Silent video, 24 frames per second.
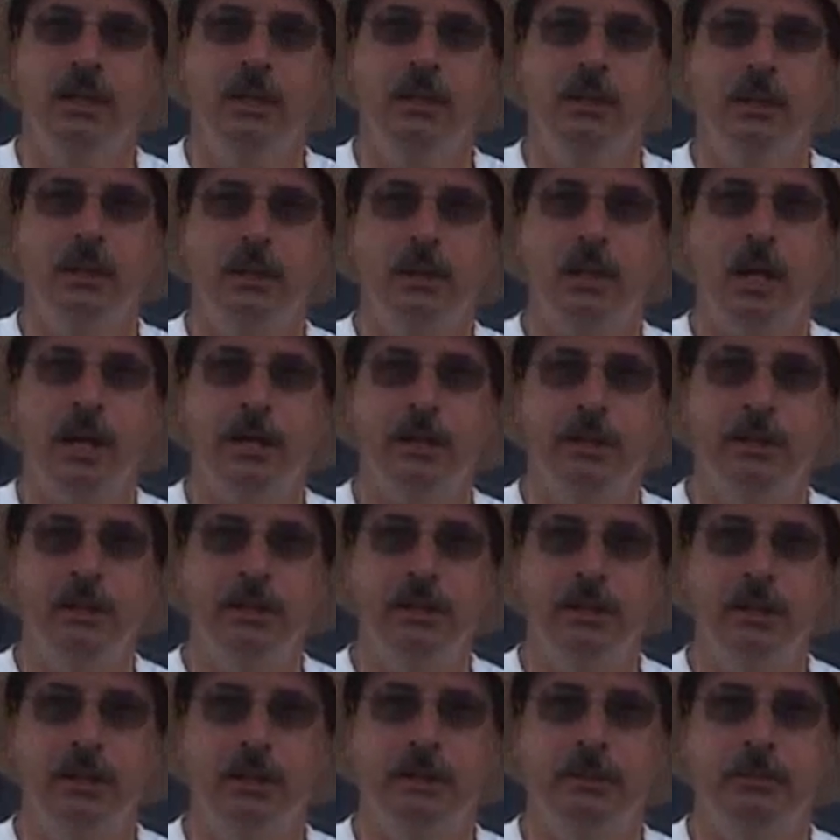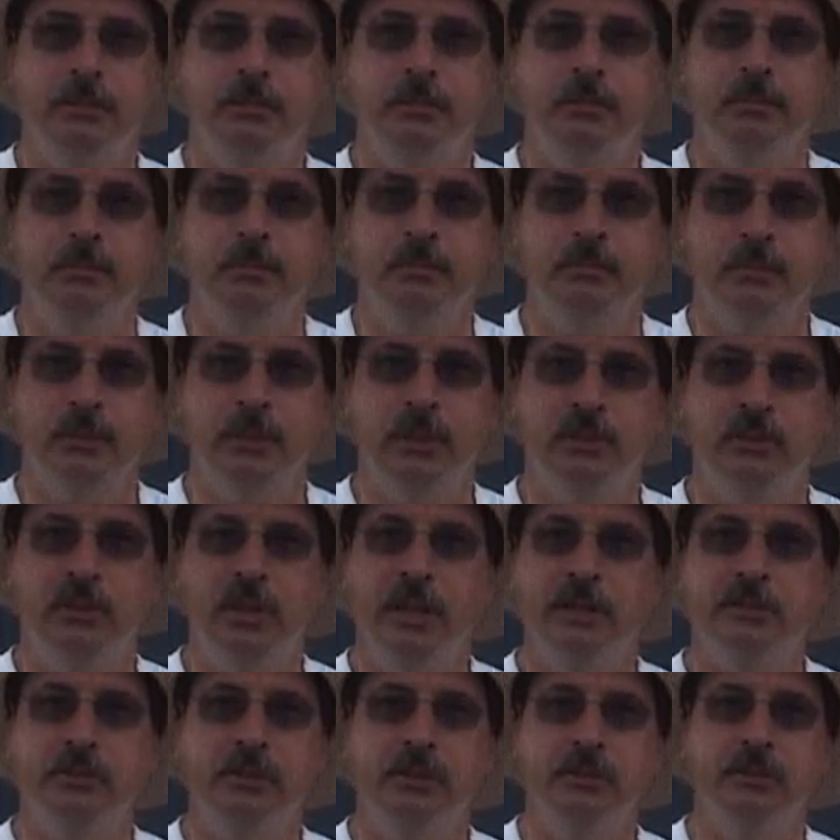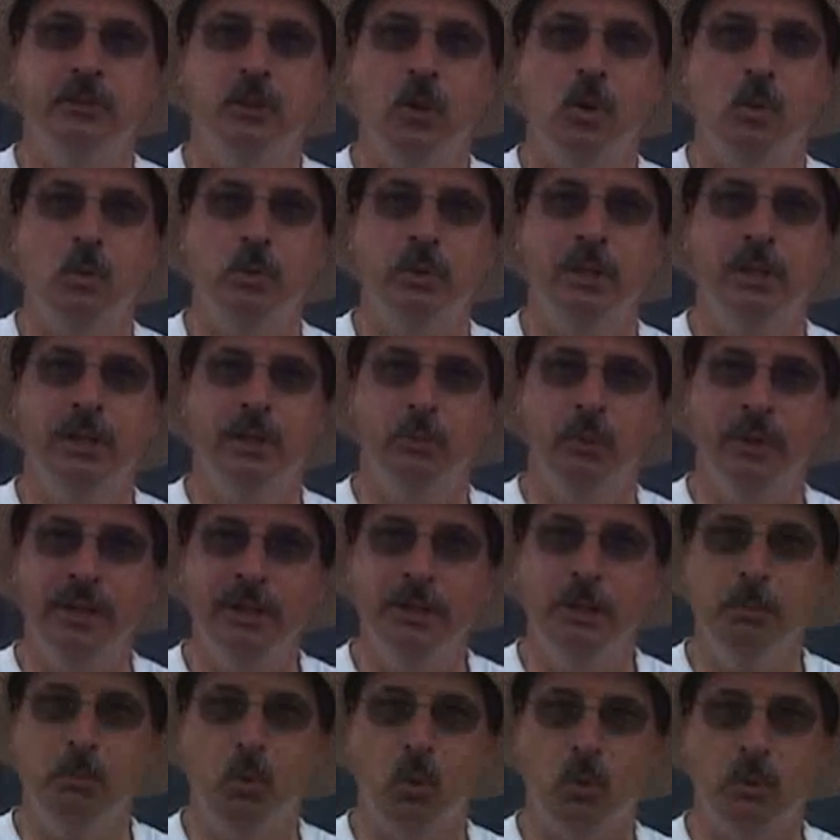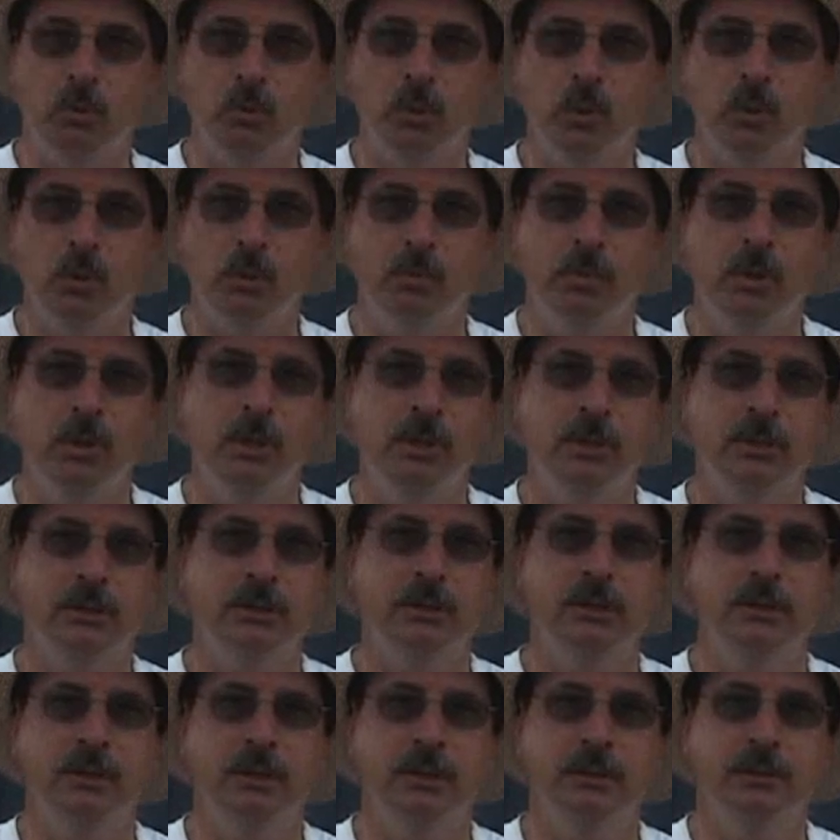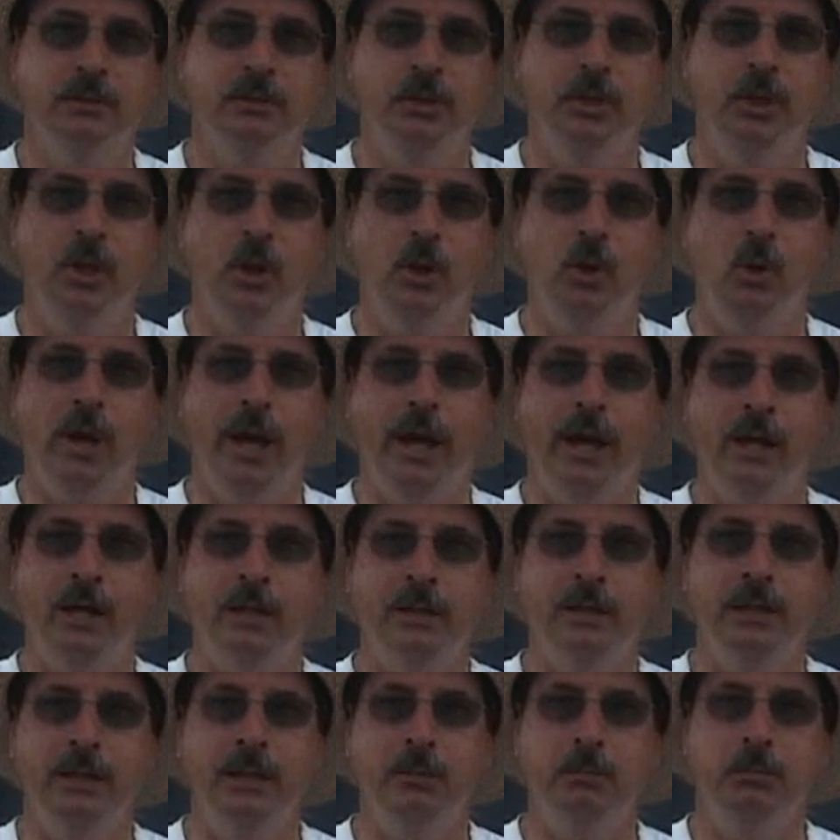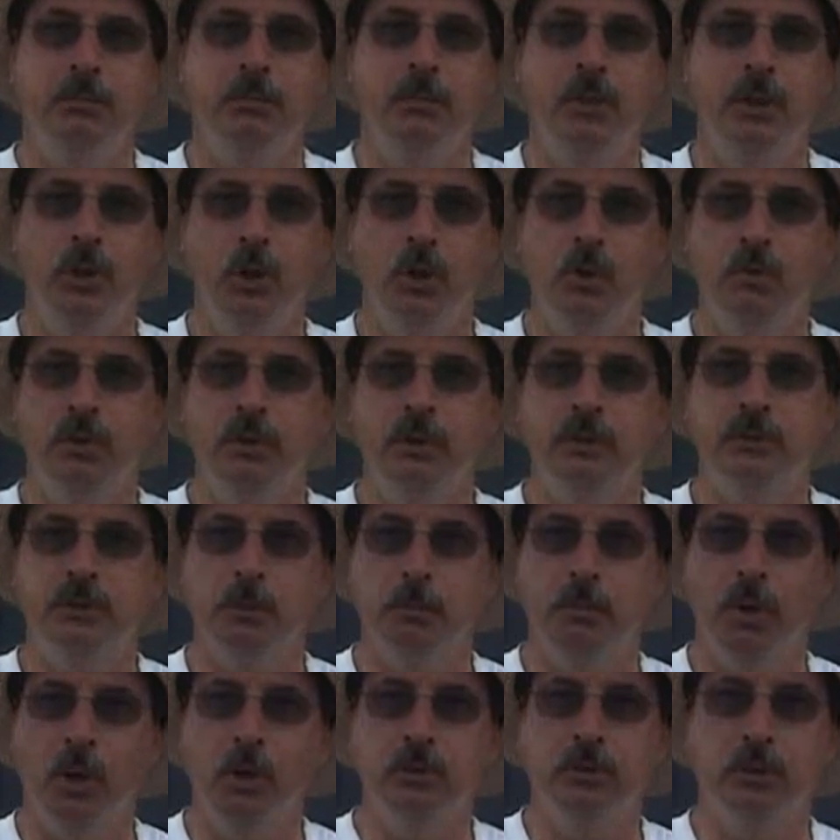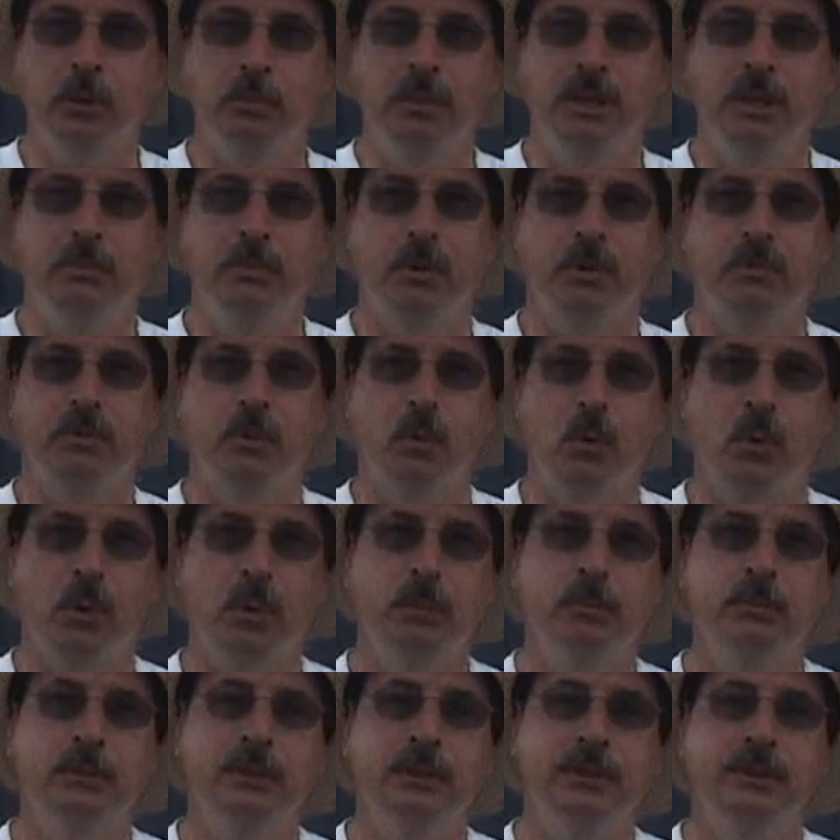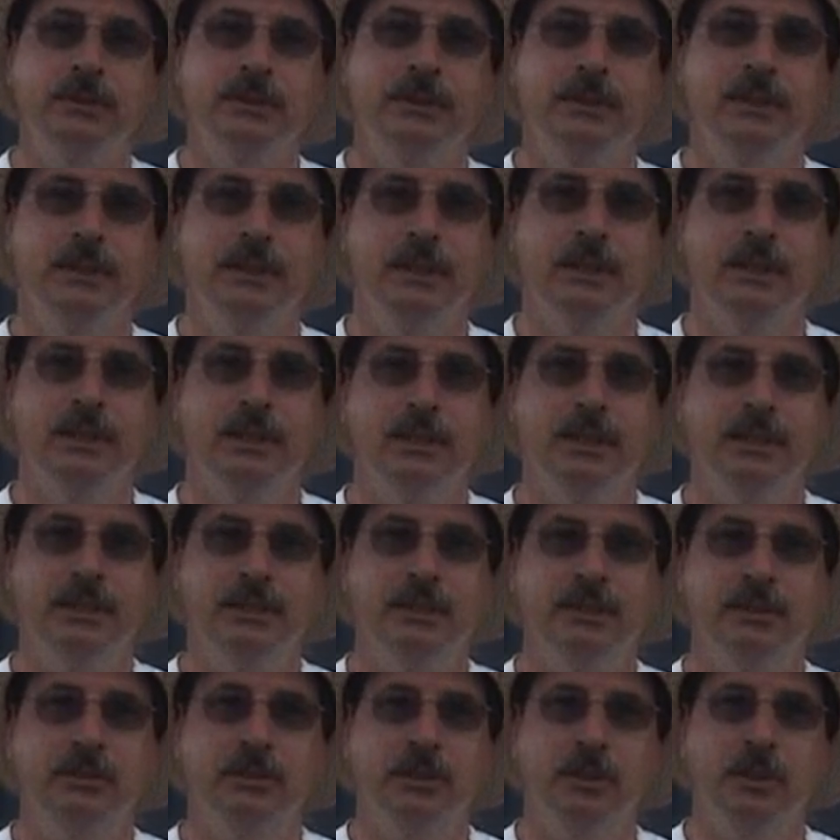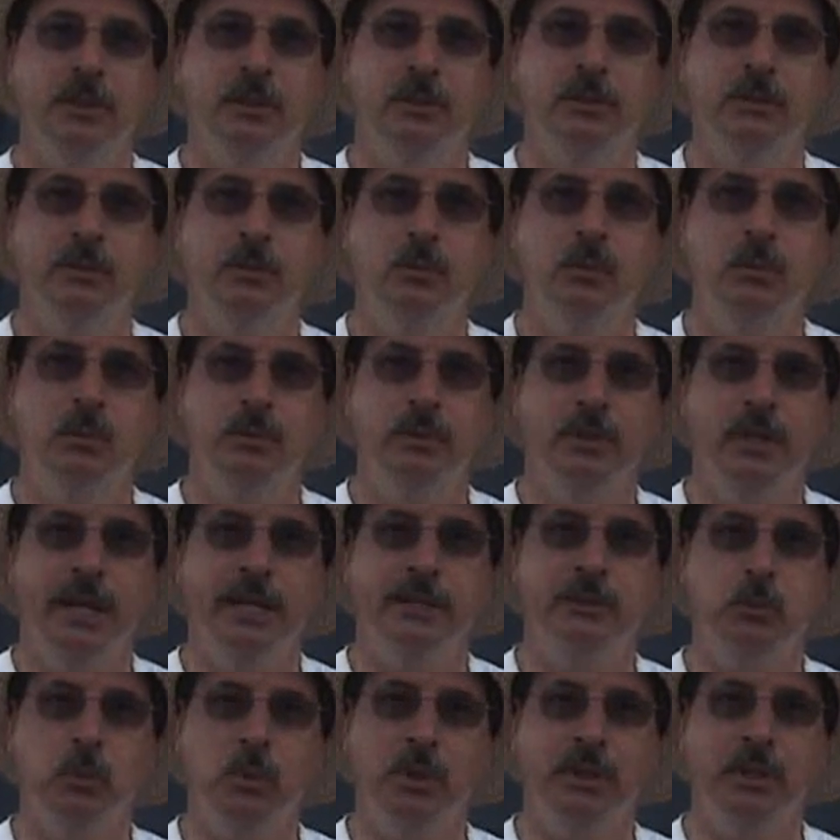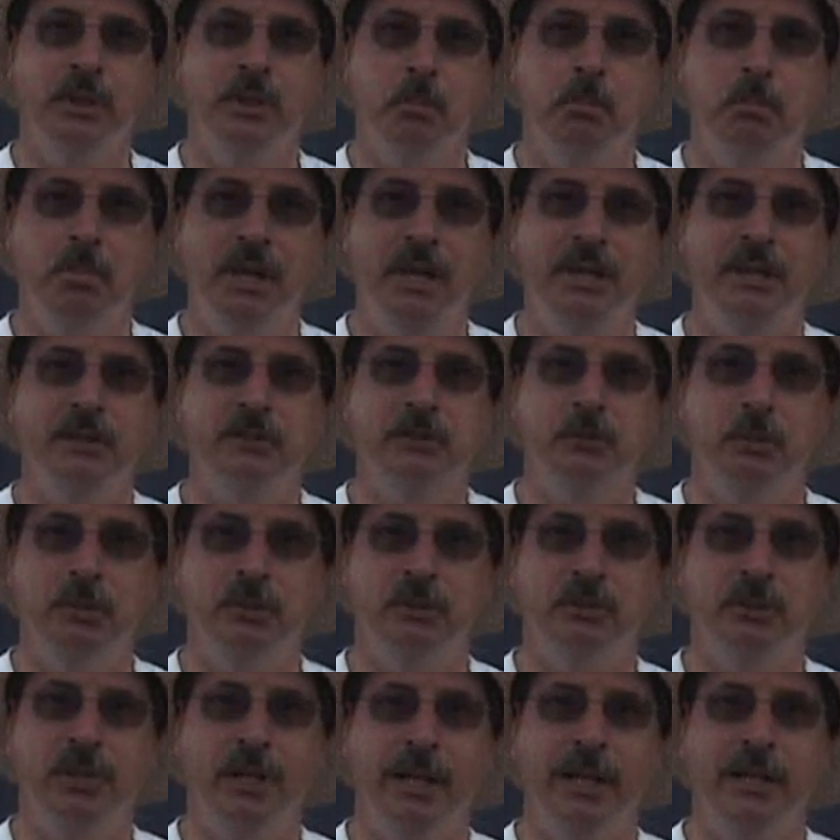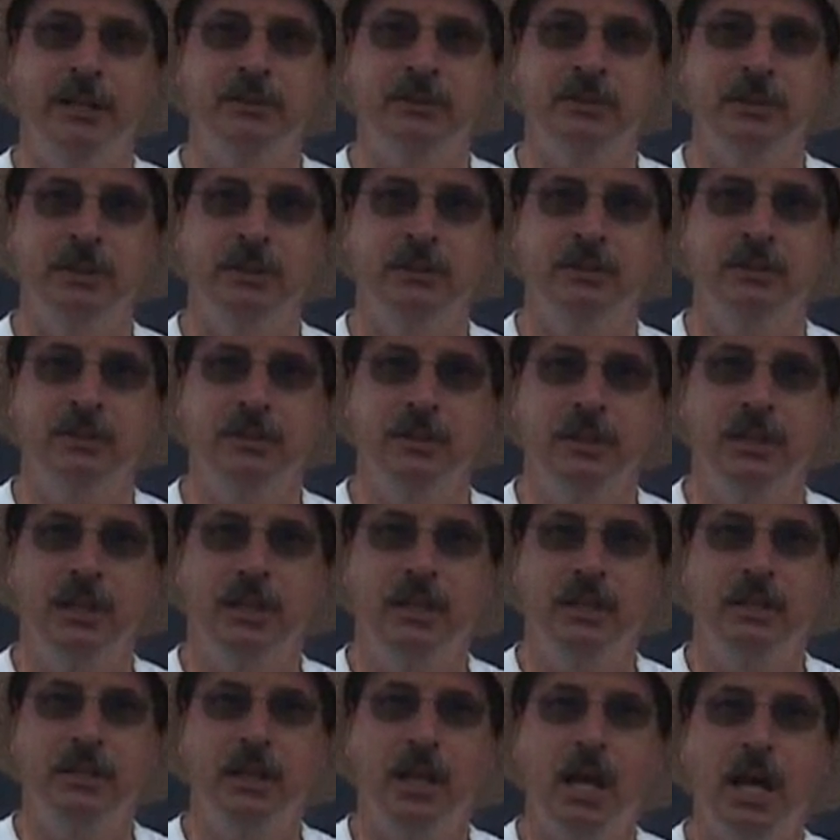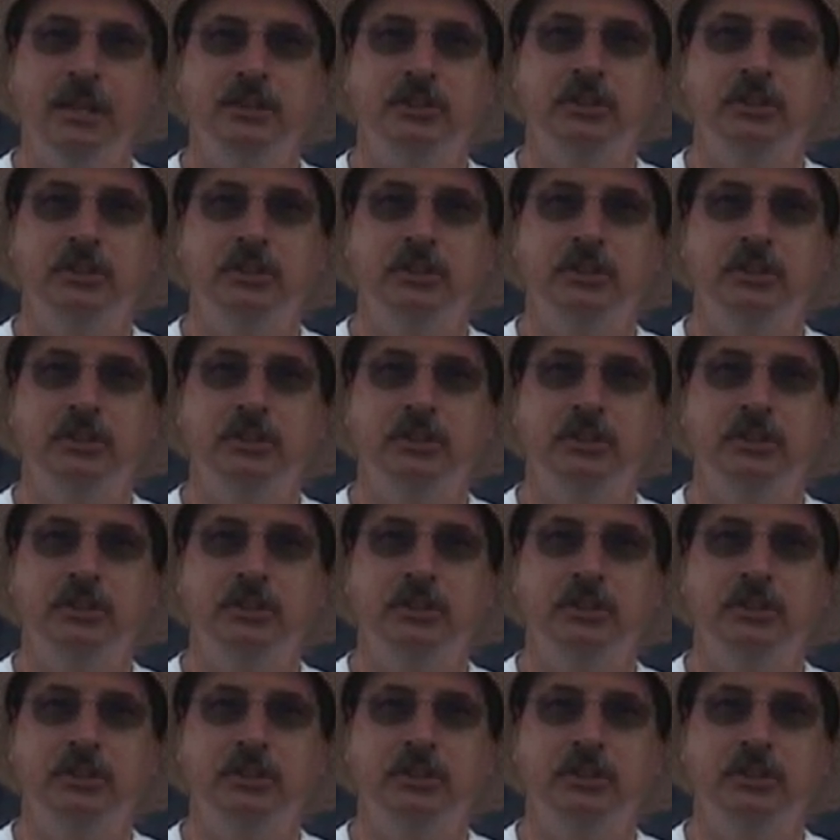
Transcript: A lot of the contestants don't really read the rule book to know how the maneuver is supposed to be performed. So that's one of the biggest mistakes, is not